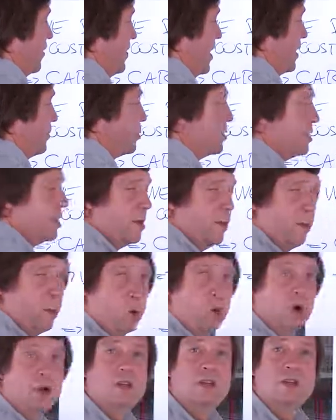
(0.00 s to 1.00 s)
that was an
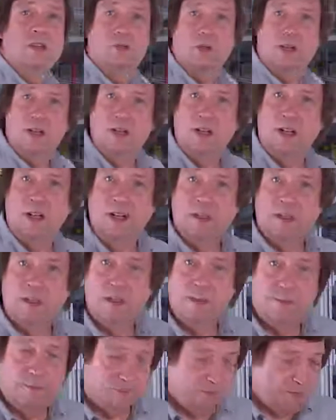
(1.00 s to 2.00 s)
important result.
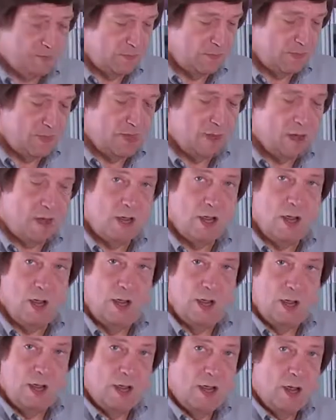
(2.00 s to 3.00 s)

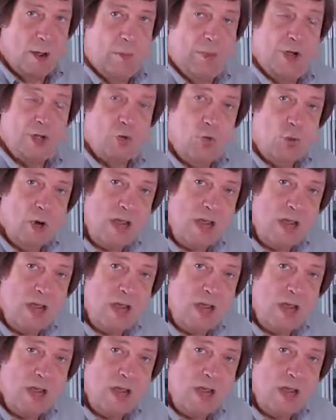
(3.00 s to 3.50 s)
But